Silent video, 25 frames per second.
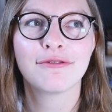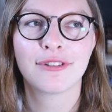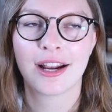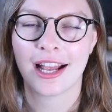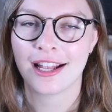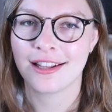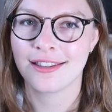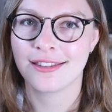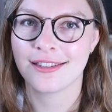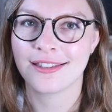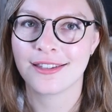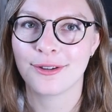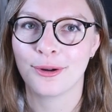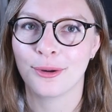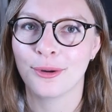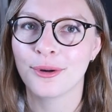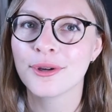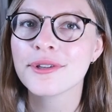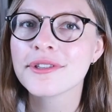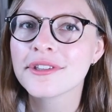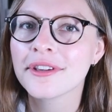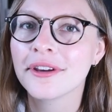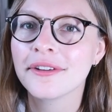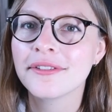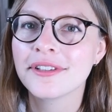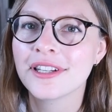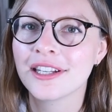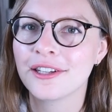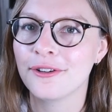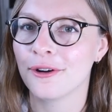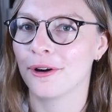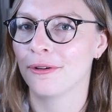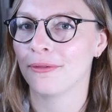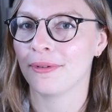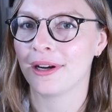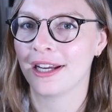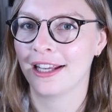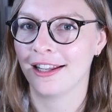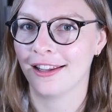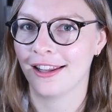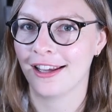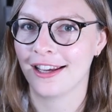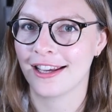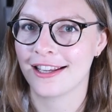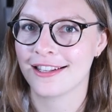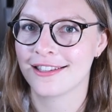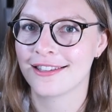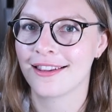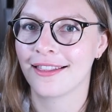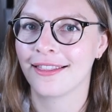friends also did not
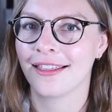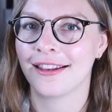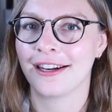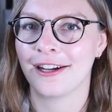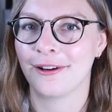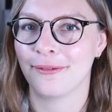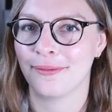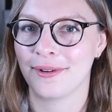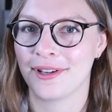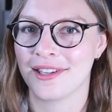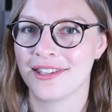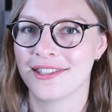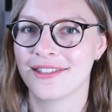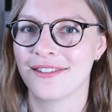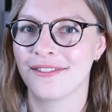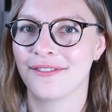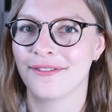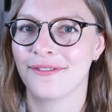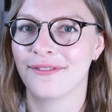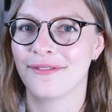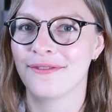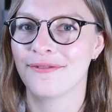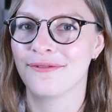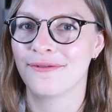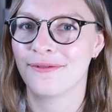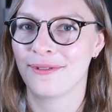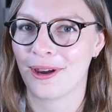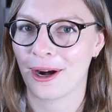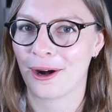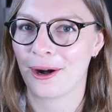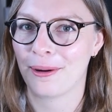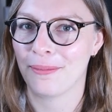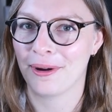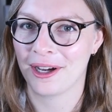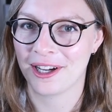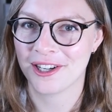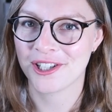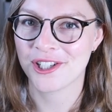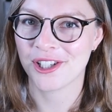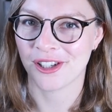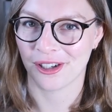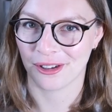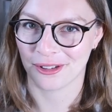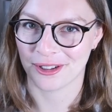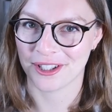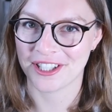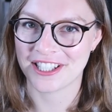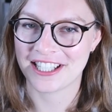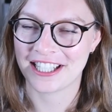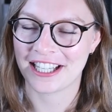realise that it was very much
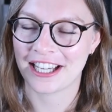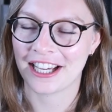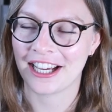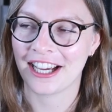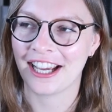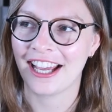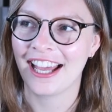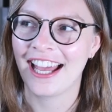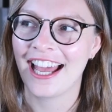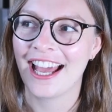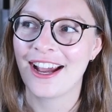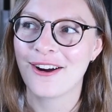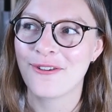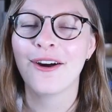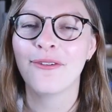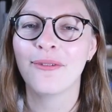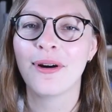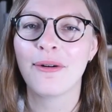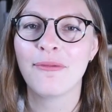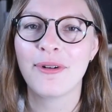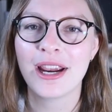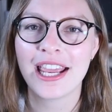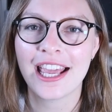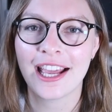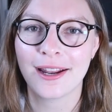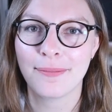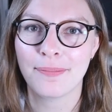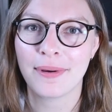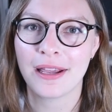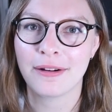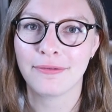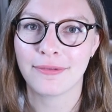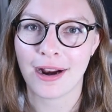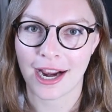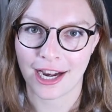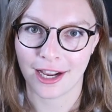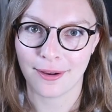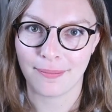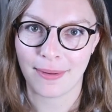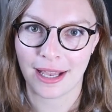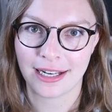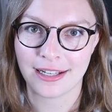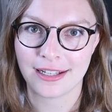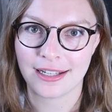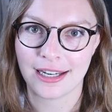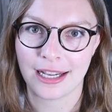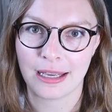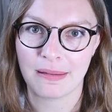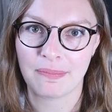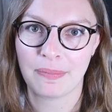erotica. When we had been
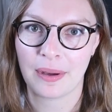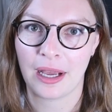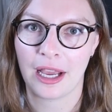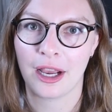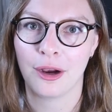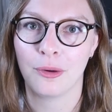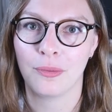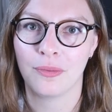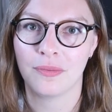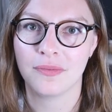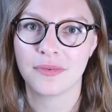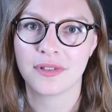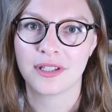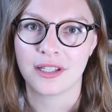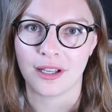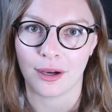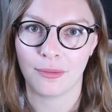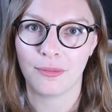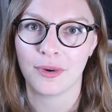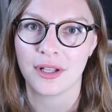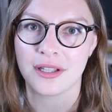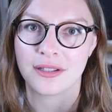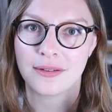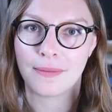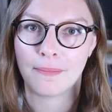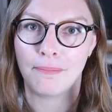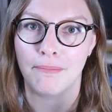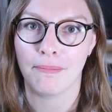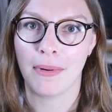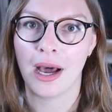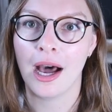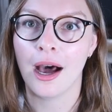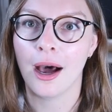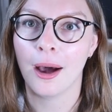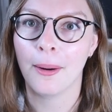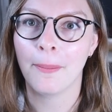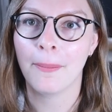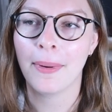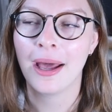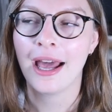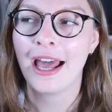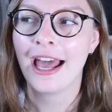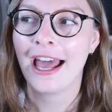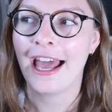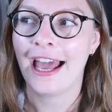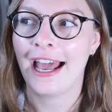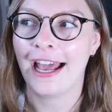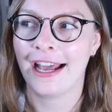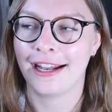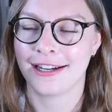recommended it by someone's mum
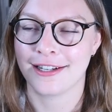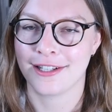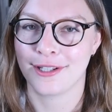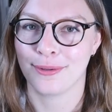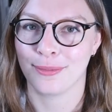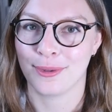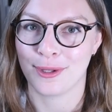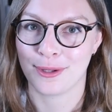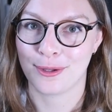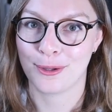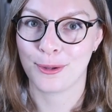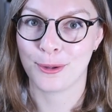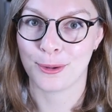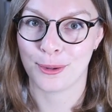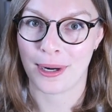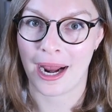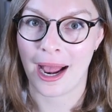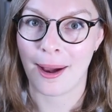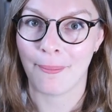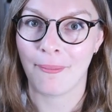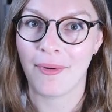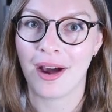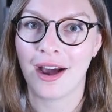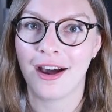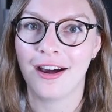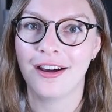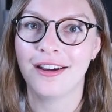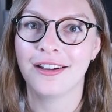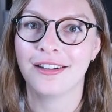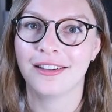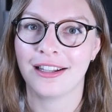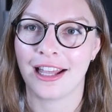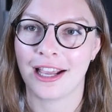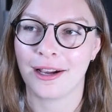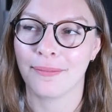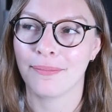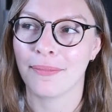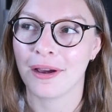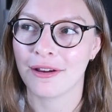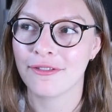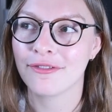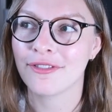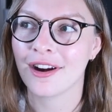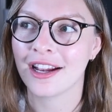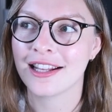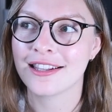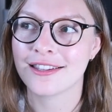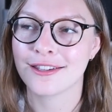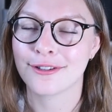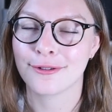and someone's grandma, like my
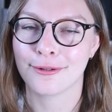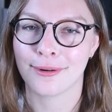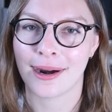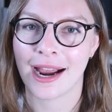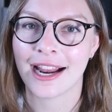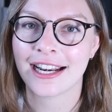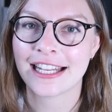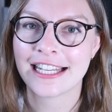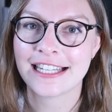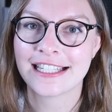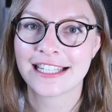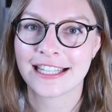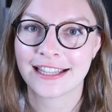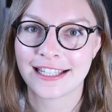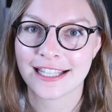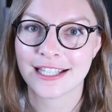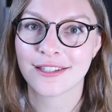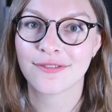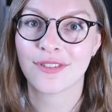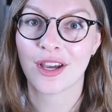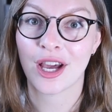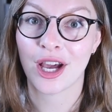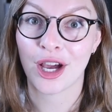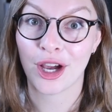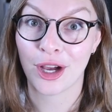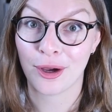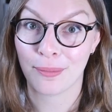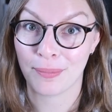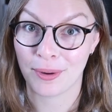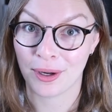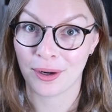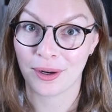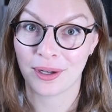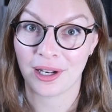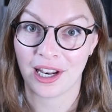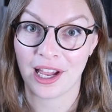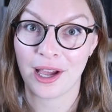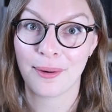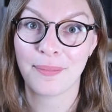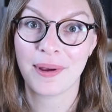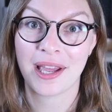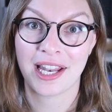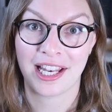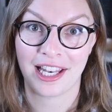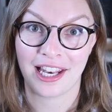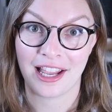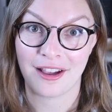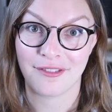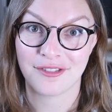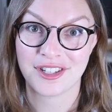friend's granny did this for her book club
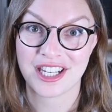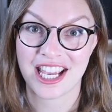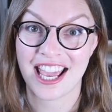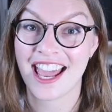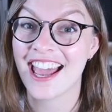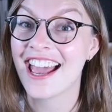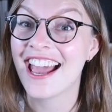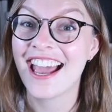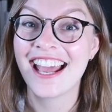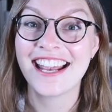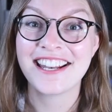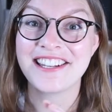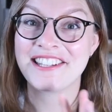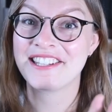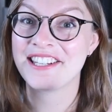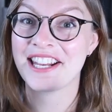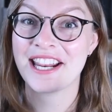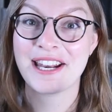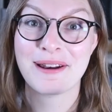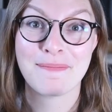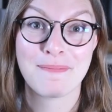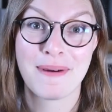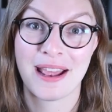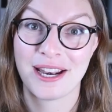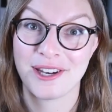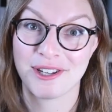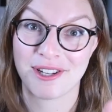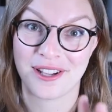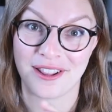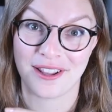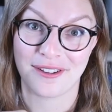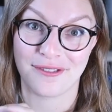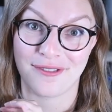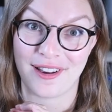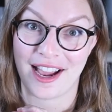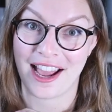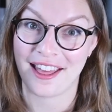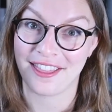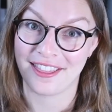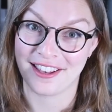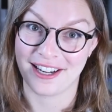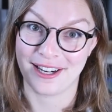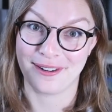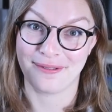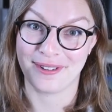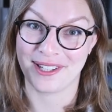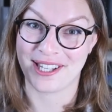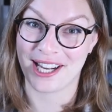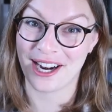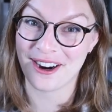and loved it, didn't mention the fact that
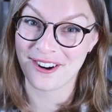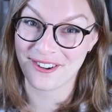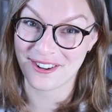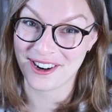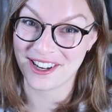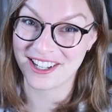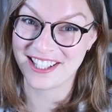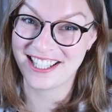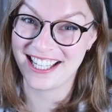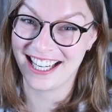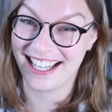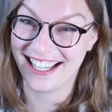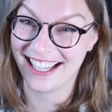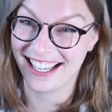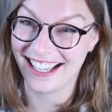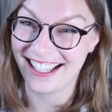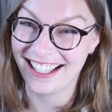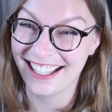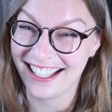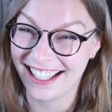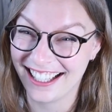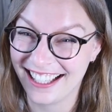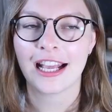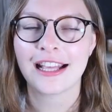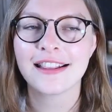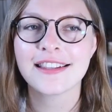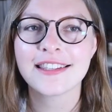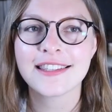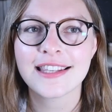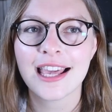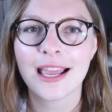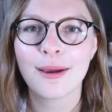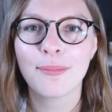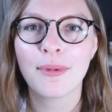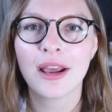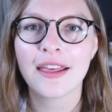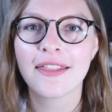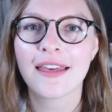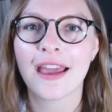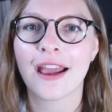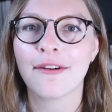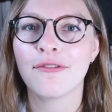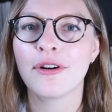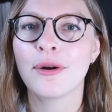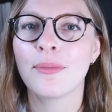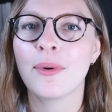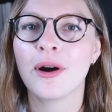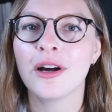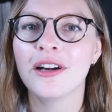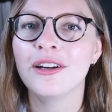it was erotica. In the same way that
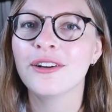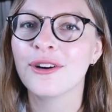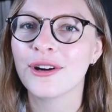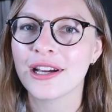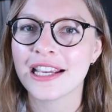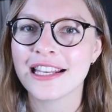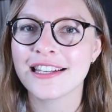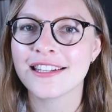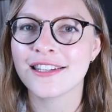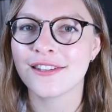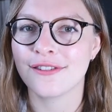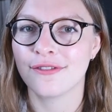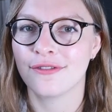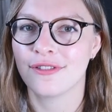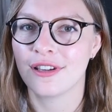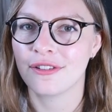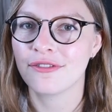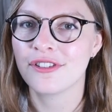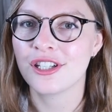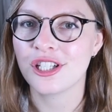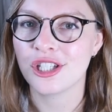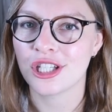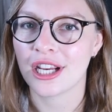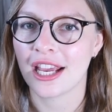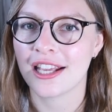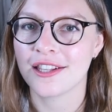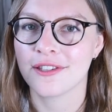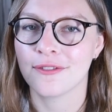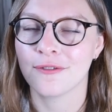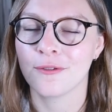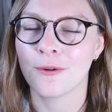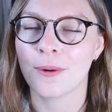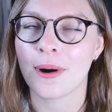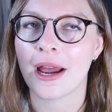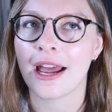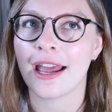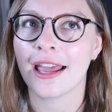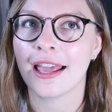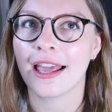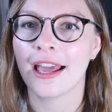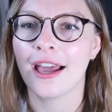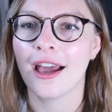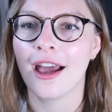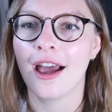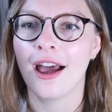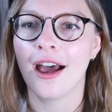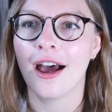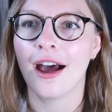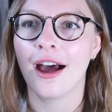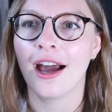everyone got into 50 Shades of Grey,
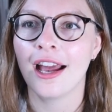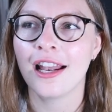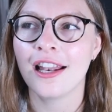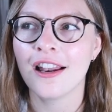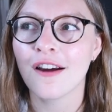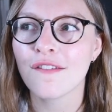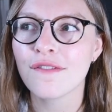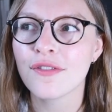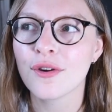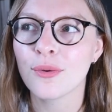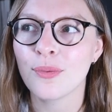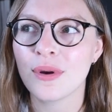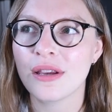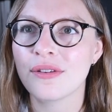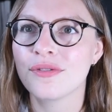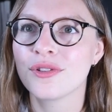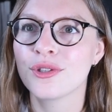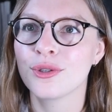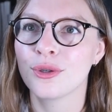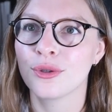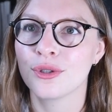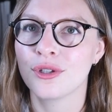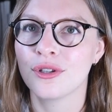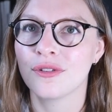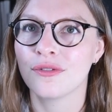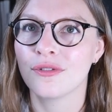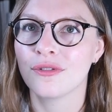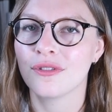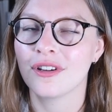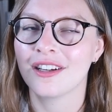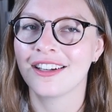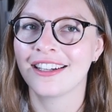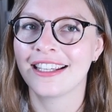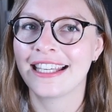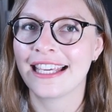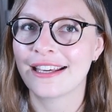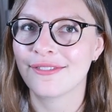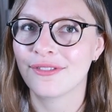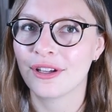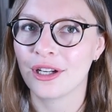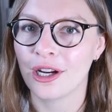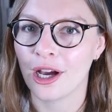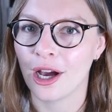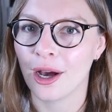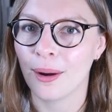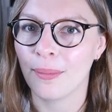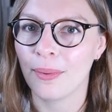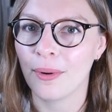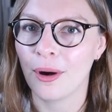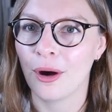I love that we've sort of given
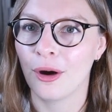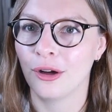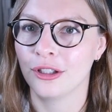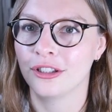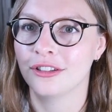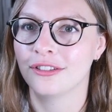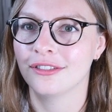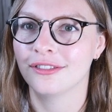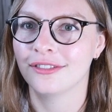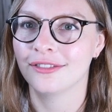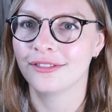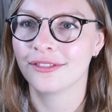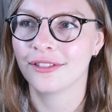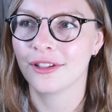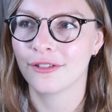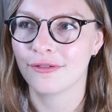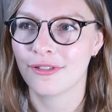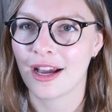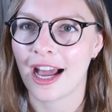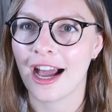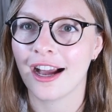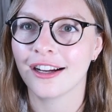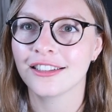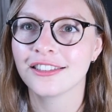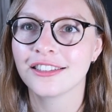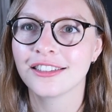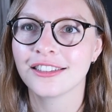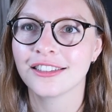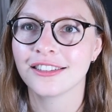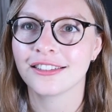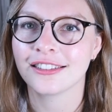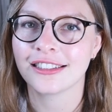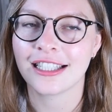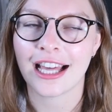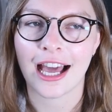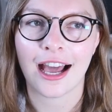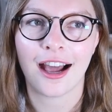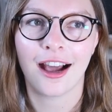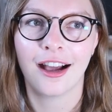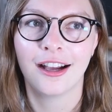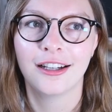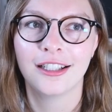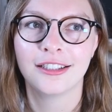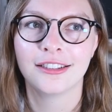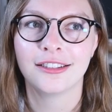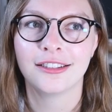up on the fact that